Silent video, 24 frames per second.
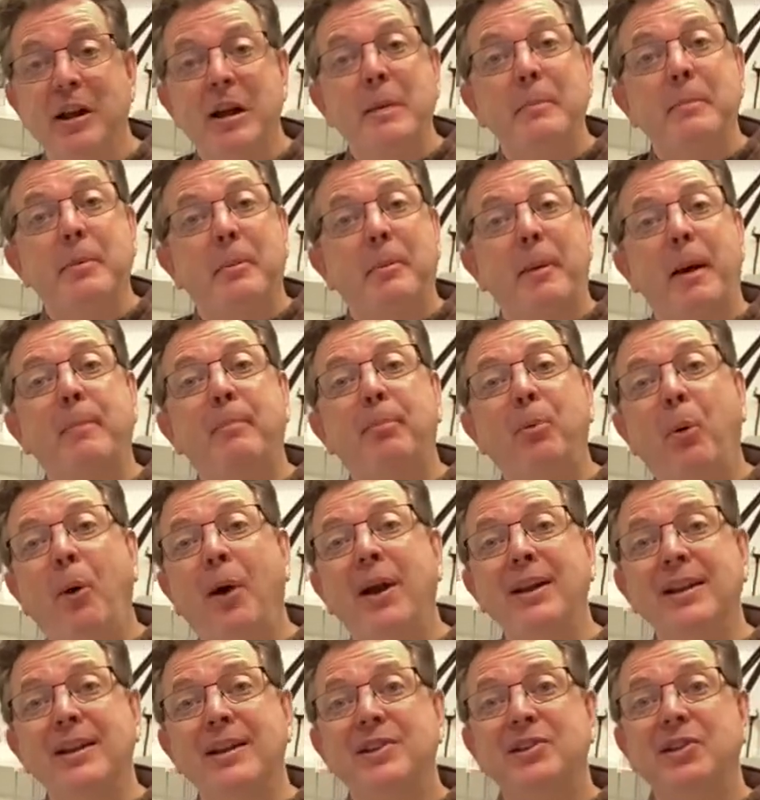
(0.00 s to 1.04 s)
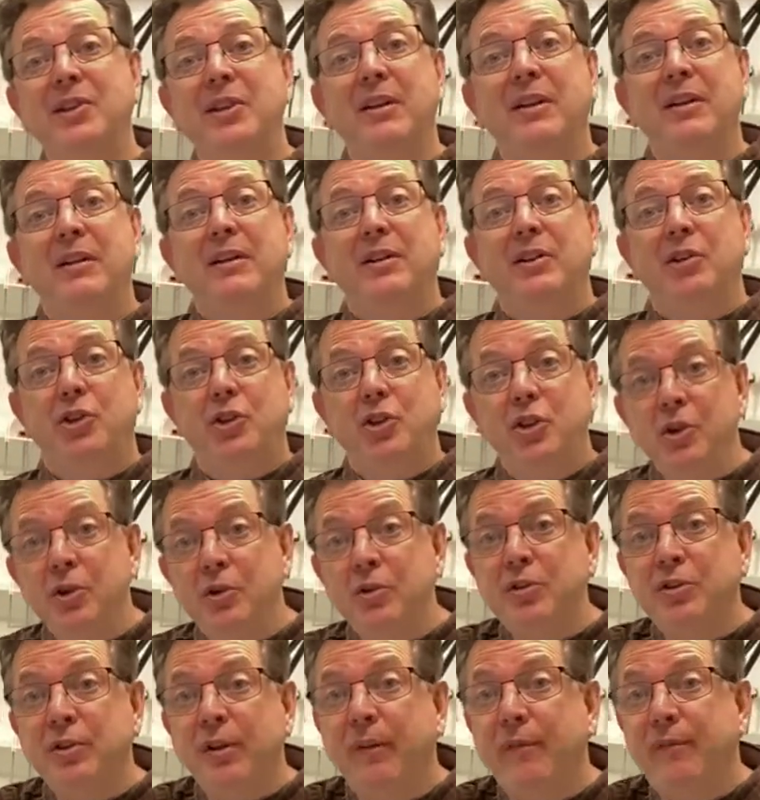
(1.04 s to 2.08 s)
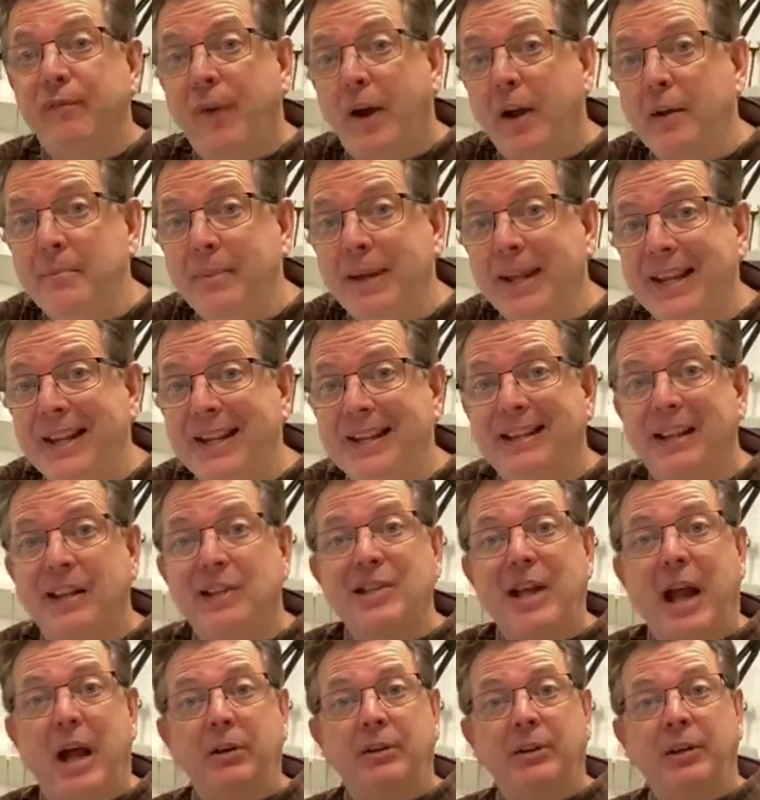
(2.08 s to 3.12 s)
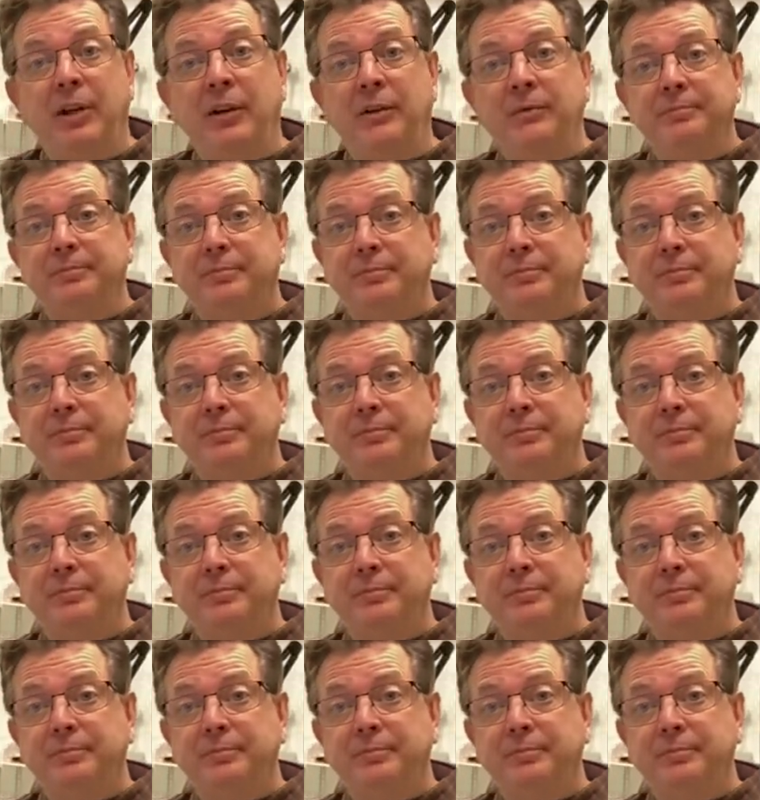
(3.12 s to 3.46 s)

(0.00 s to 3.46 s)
But my point is, use fun media that's out there,